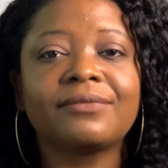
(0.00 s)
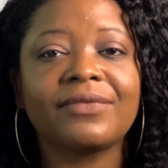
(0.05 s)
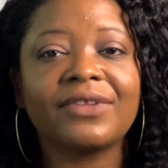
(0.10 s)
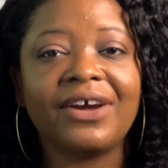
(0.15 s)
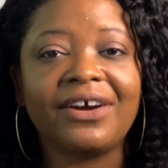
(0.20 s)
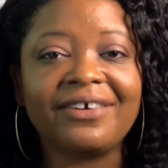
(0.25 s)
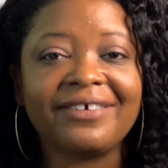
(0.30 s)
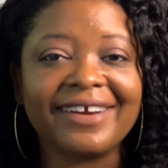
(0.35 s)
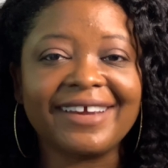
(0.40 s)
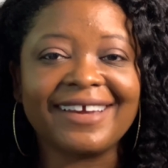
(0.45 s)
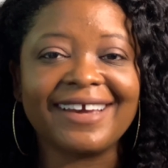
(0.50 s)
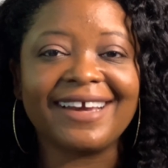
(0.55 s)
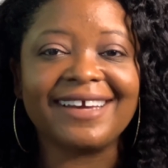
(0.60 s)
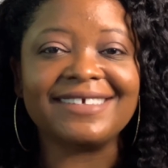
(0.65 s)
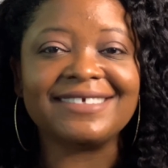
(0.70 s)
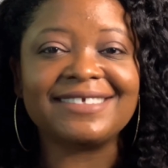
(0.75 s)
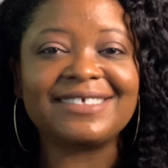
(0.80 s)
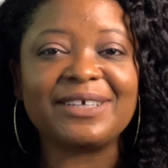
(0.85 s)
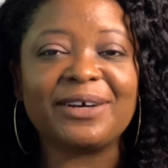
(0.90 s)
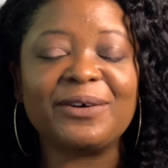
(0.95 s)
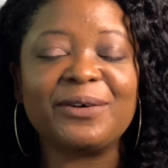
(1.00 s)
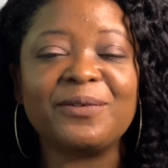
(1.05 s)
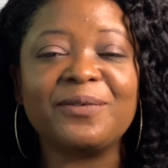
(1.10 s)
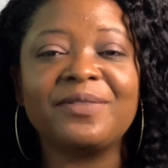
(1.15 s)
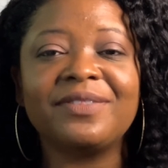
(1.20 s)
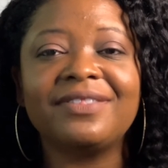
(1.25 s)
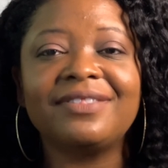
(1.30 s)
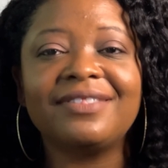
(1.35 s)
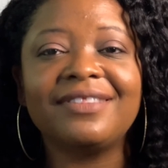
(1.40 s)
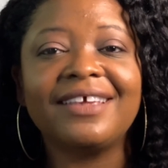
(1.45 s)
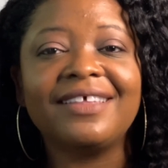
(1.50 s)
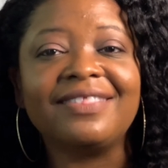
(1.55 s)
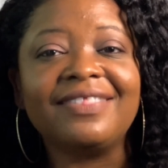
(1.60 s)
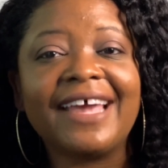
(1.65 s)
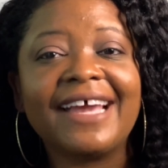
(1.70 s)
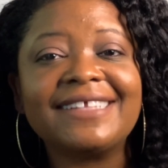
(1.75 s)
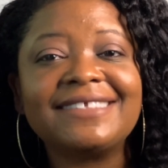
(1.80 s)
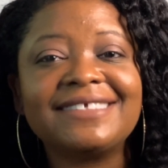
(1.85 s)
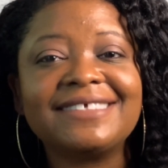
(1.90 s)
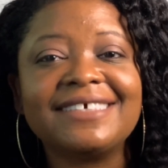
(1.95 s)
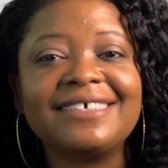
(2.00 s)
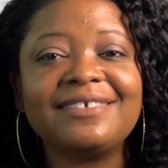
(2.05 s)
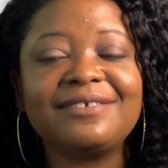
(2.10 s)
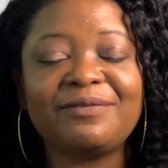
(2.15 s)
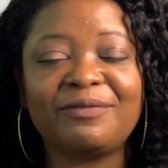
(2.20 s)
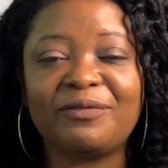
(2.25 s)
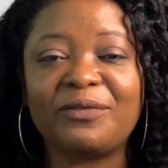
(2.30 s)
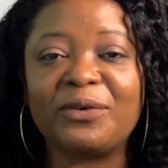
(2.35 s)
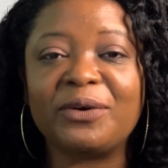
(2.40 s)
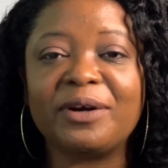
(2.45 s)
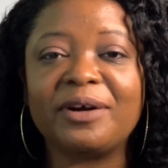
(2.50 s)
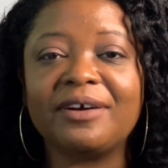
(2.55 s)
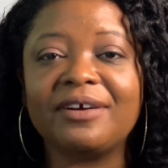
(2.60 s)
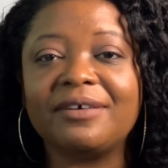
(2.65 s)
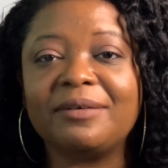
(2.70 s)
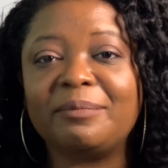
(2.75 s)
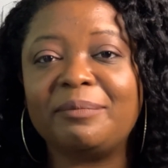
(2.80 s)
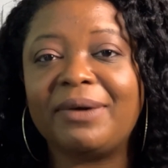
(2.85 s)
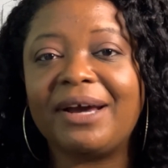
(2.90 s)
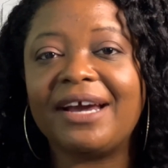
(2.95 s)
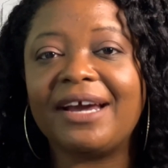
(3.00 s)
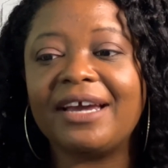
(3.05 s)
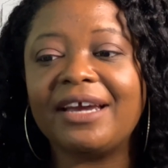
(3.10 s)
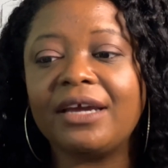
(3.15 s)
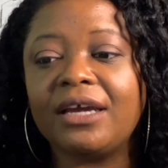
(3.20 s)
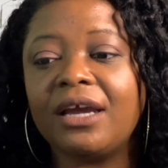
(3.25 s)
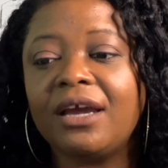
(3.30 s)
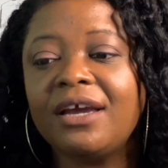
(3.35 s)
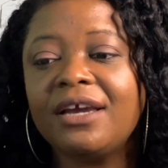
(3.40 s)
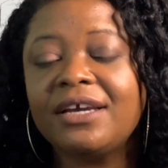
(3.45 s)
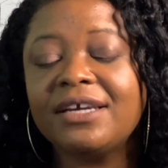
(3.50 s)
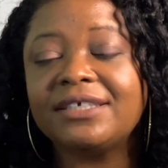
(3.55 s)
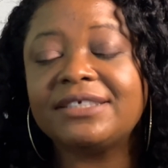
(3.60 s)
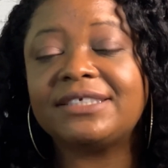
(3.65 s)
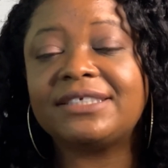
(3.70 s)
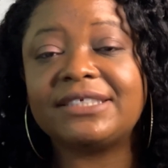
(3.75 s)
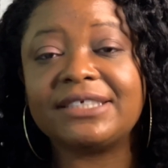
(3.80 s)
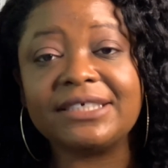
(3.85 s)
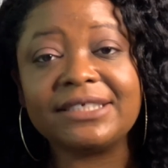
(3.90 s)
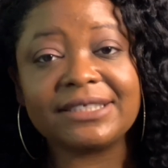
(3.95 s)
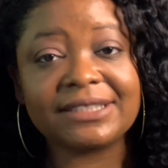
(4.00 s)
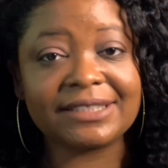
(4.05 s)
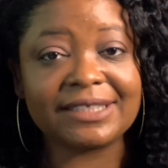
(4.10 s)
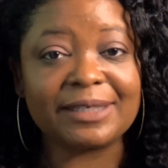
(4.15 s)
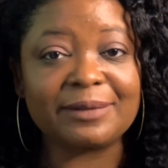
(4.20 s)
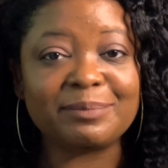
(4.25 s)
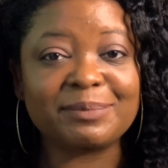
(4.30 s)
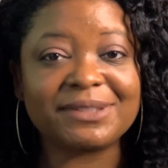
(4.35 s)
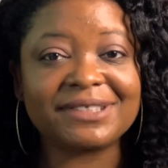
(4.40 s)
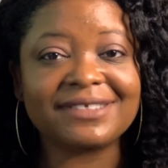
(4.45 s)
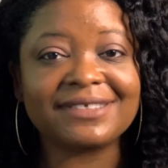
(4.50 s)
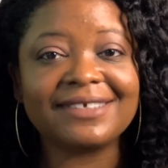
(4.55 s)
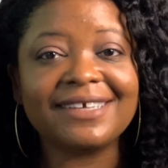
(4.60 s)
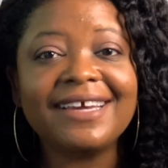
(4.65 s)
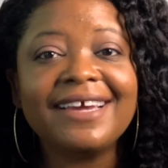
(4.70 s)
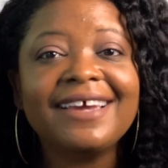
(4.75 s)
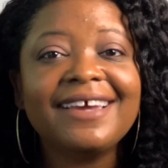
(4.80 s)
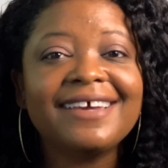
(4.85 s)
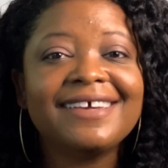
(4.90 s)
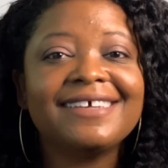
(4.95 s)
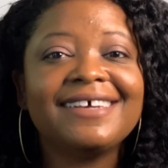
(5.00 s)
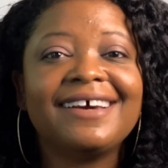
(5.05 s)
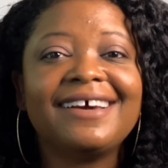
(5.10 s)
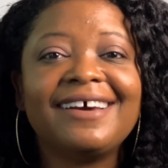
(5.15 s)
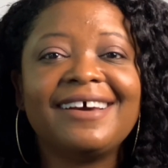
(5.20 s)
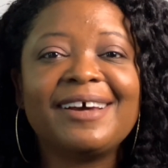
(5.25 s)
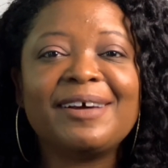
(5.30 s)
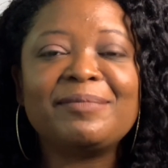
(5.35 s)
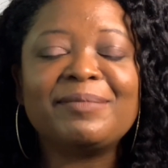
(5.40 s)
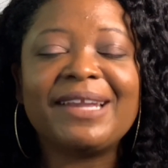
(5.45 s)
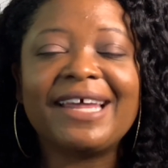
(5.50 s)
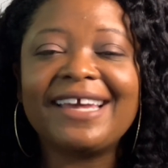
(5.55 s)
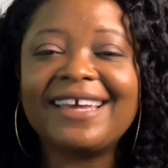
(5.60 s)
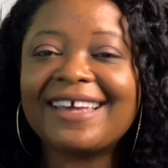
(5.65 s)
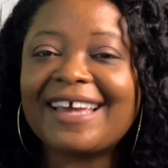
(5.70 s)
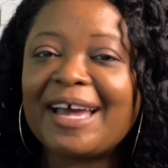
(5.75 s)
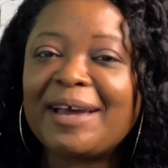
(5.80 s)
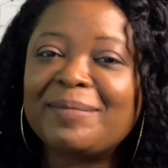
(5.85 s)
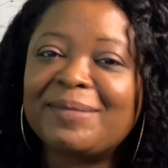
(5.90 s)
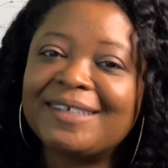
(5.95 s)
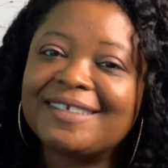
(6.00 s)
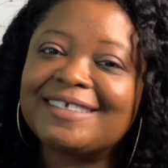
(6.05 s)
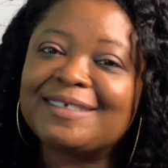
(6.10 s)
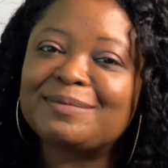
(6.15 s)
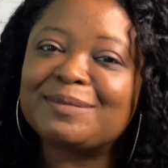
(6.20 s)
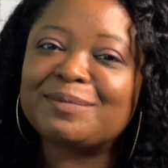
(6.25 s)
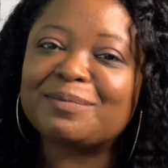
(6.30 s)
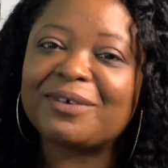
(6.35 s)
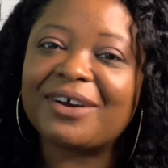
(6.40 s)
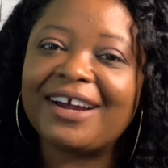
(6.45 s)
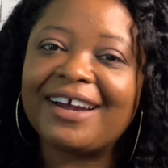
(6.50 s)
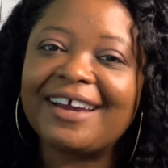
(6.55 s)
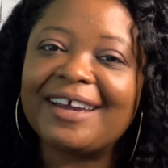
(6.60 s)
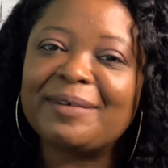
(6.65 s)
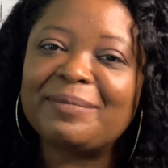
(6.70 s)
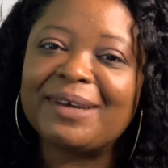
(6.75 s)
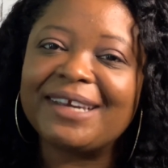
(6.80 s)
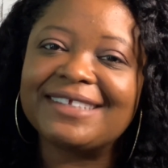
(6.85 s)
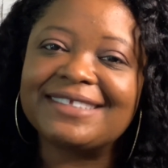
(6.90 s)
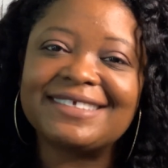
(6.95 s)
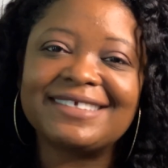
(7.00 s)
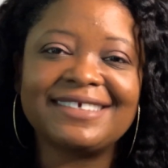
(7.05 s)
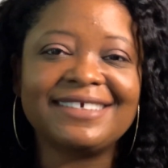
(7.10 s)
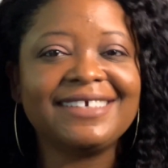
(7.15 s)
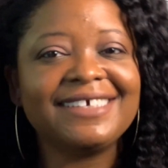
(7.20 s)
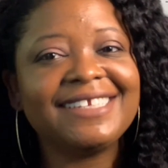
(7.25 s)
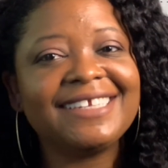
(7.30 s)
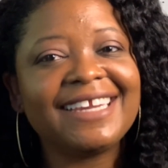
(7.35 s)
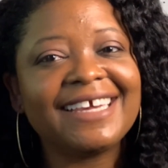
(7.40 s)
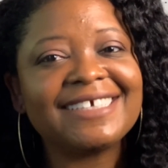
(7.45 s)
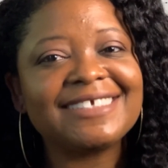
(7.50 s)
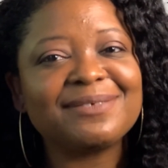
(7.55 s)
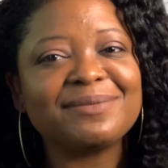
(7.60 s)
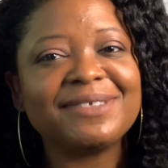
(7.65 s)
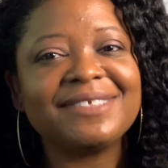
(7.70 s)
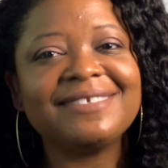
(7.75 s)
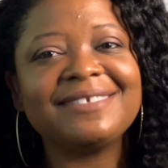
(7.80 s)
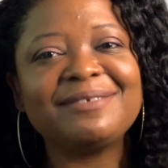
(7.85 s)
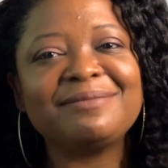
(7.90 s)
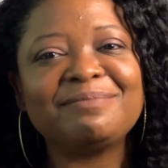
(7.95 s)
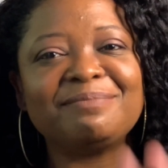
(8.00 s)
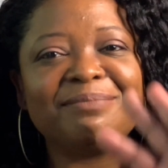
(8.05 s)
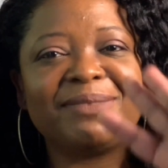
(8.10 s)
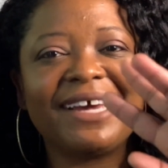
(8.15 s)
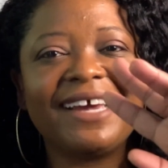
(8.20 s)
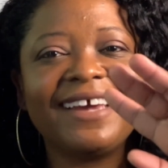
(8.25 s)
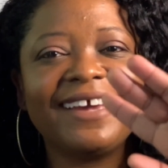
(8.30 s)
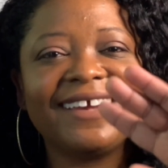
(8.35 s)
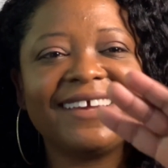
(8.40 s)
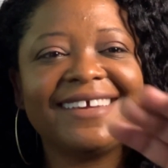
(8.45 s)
All right, guys. So that's it for my 6 tips. Like, comment, subscribe, and see you in the next one. Bye.